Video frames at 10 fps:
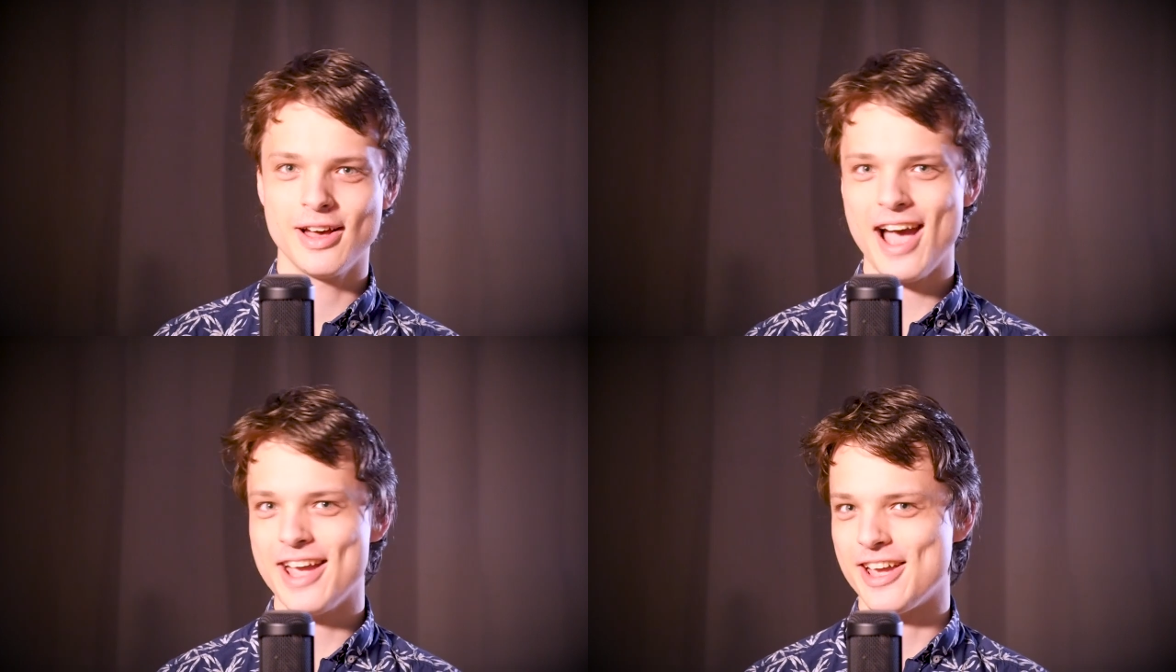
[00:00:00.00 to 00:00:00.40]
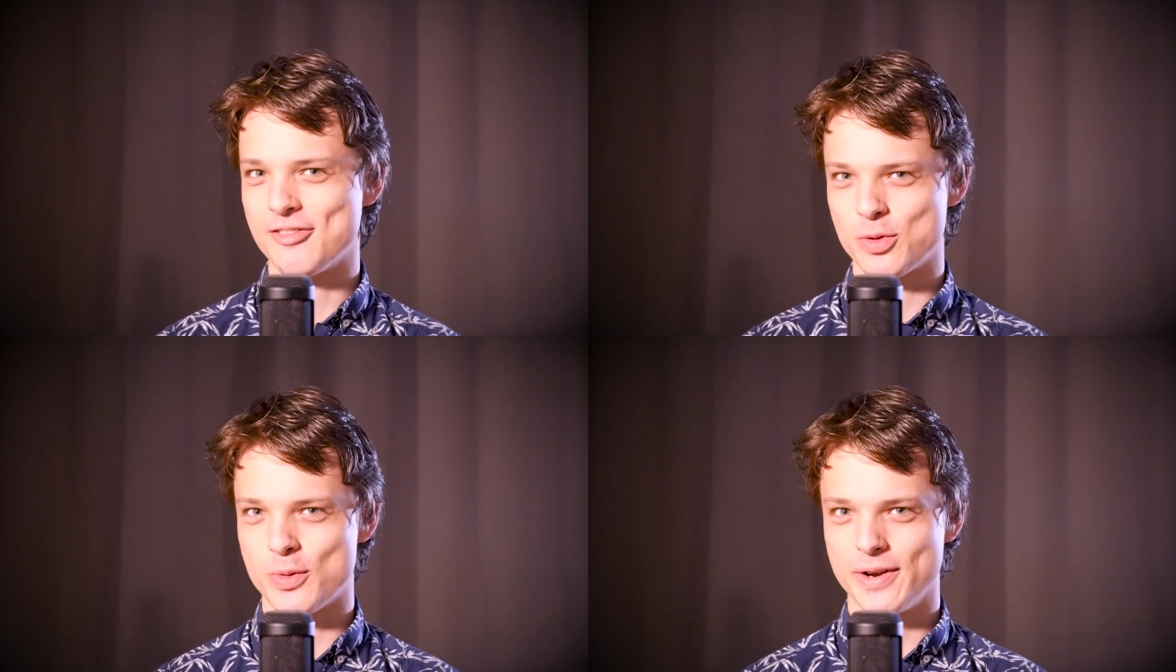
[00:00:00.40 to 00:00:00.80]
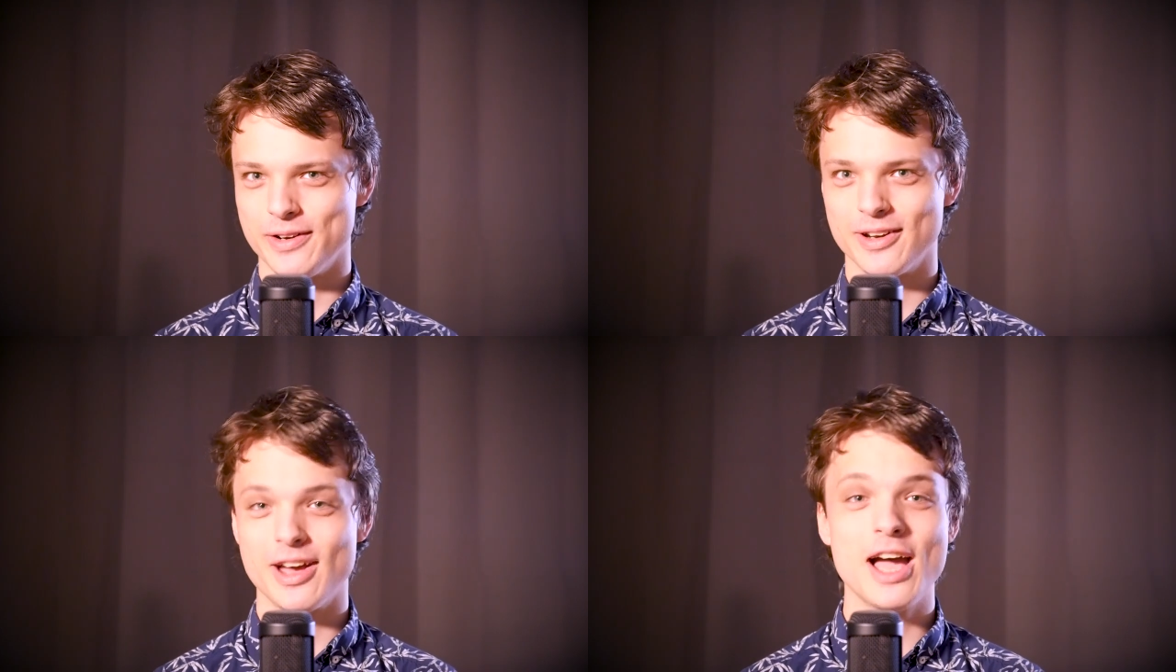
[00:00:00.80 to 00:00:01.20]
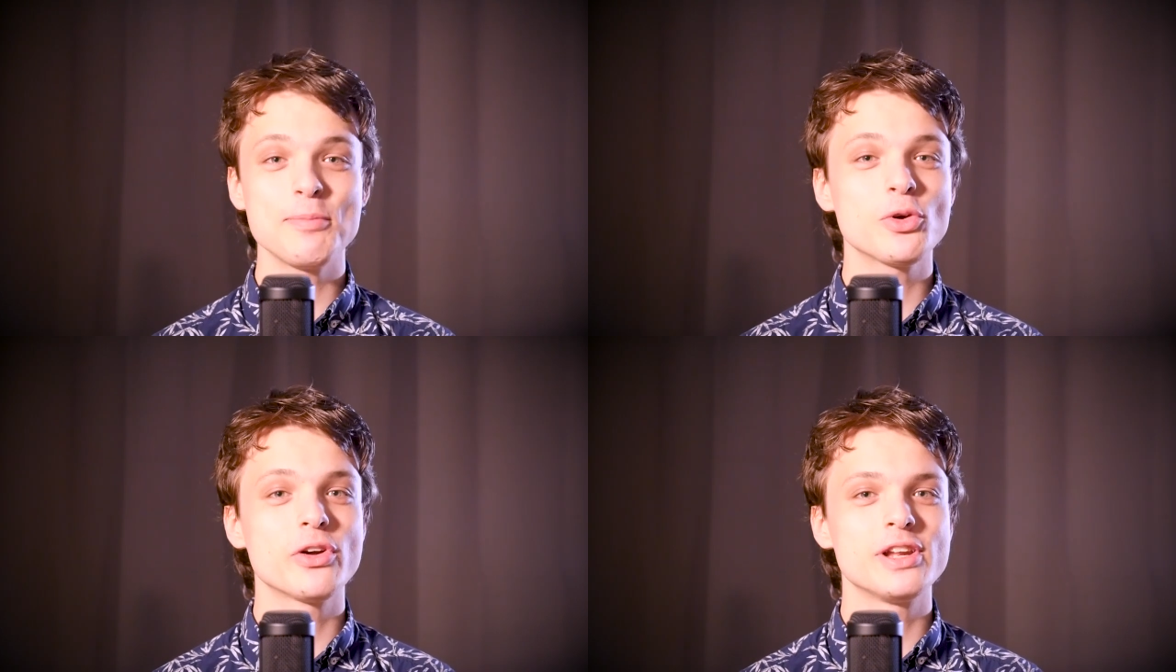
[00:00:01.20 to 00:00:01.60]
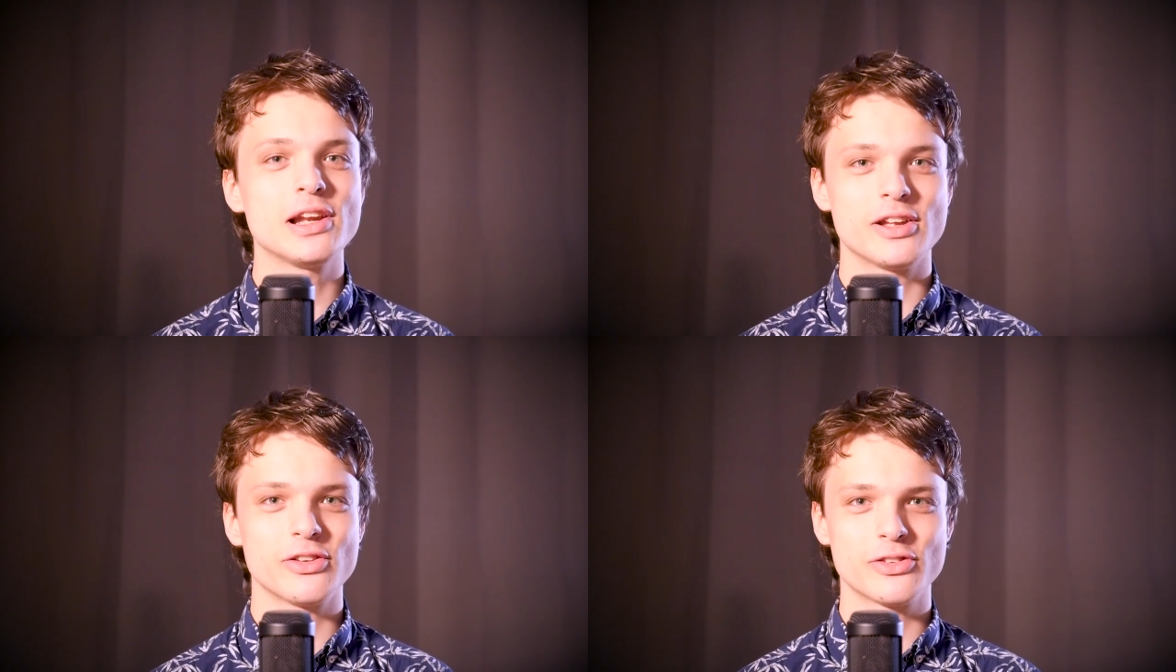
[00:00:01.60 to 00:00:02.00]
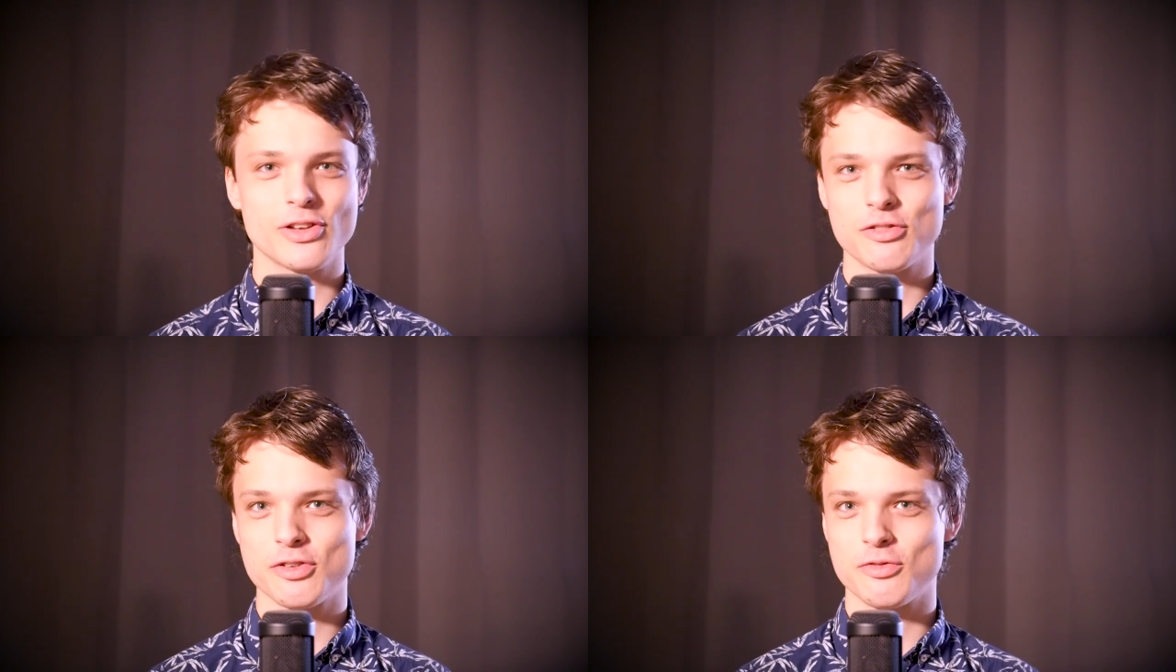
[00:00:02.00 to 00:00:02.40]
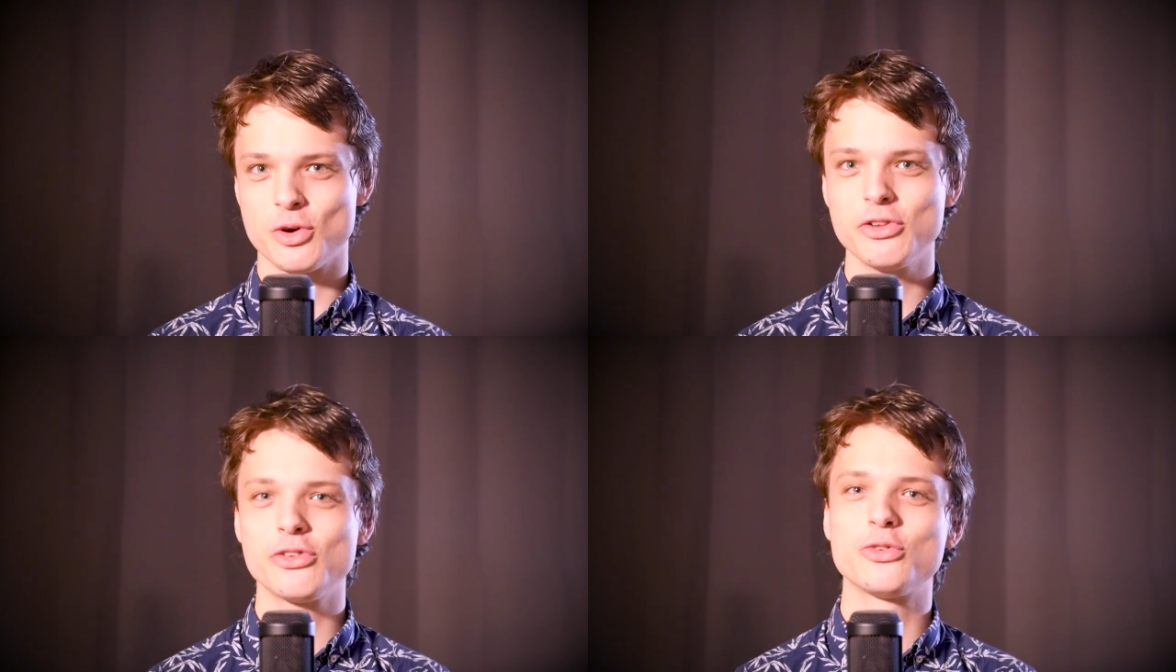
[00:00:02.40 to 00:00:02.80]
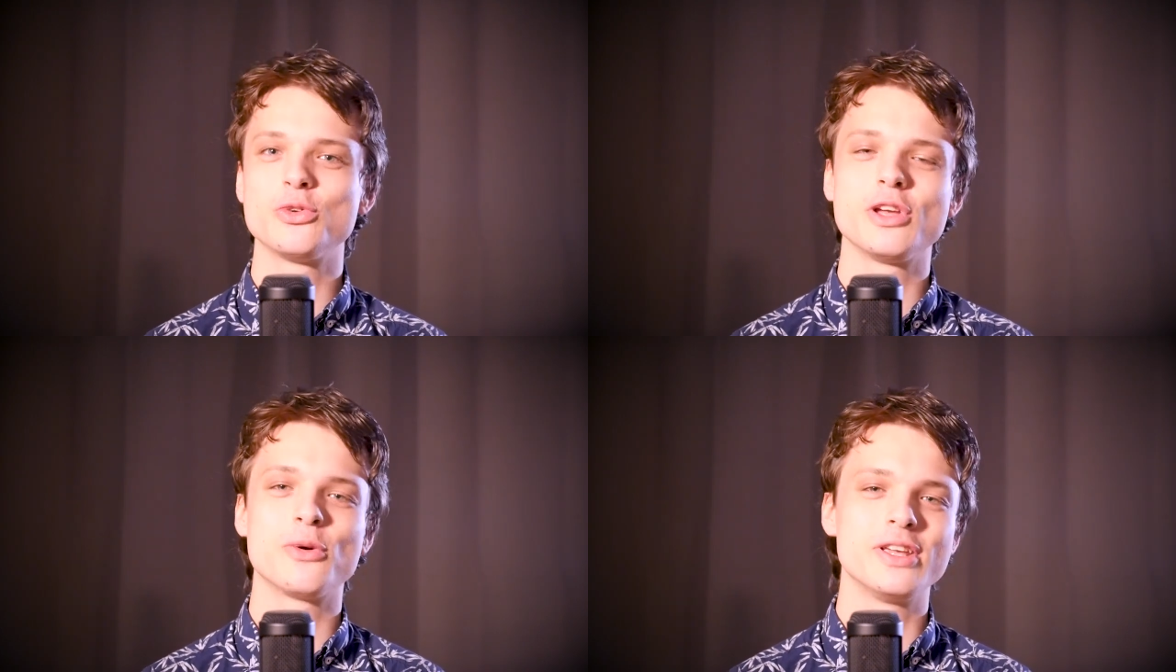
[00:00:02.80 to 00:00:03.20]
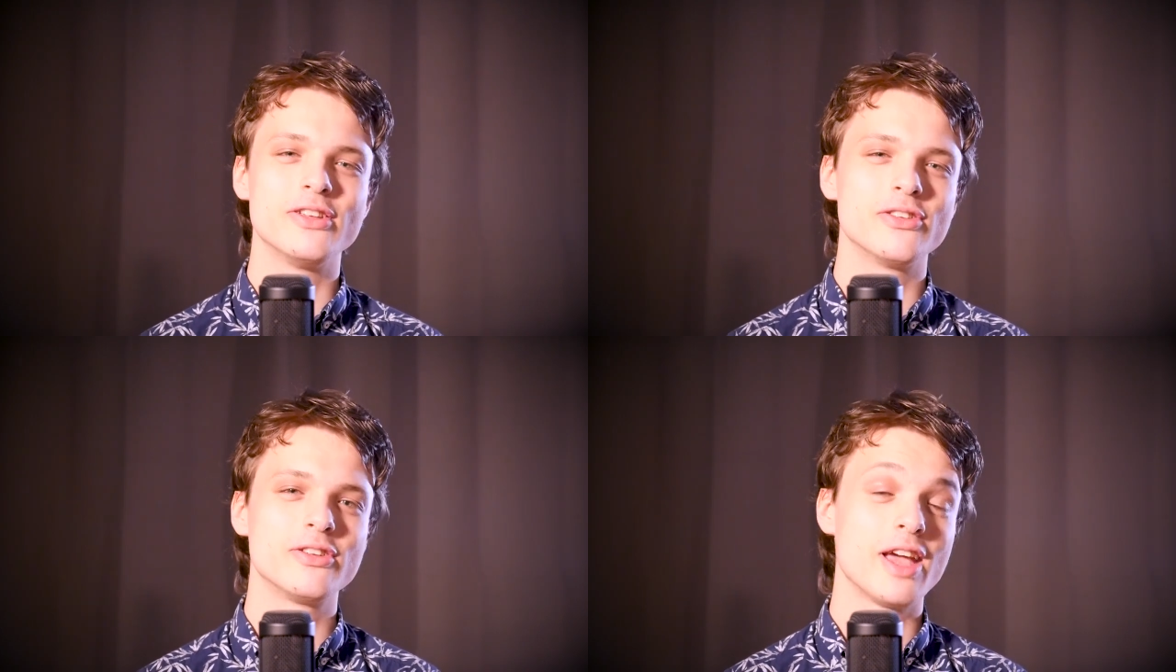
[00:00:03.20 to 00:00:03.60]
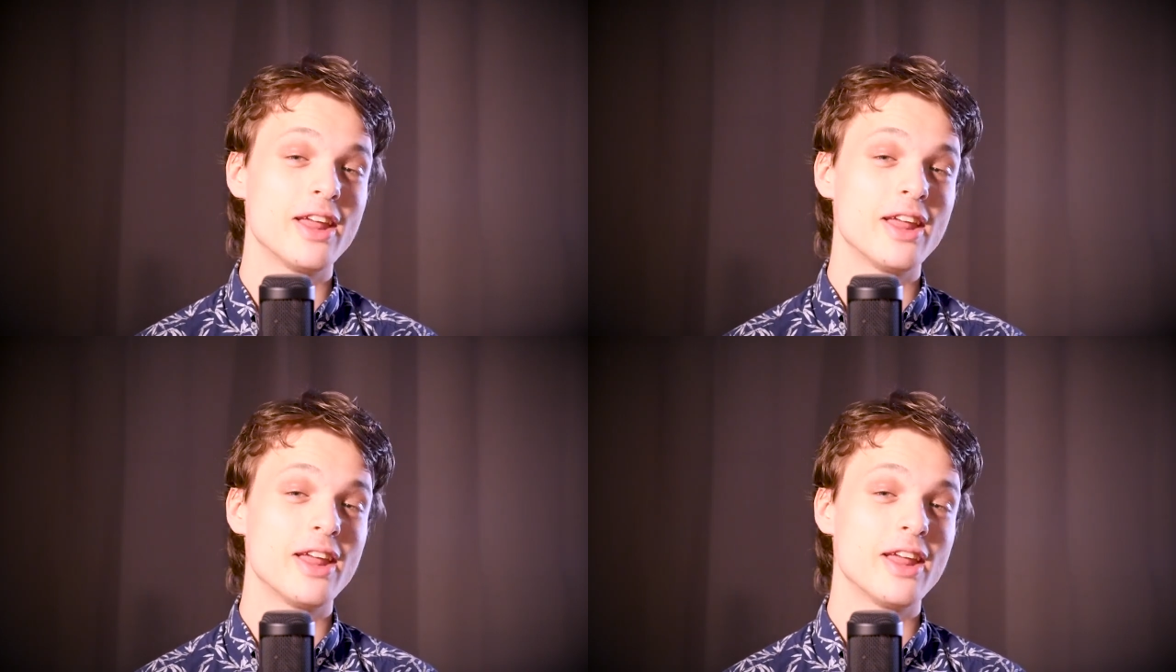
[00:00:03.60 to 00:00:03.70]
Hi, everyone. I'm Cornelius of Voice Studio East,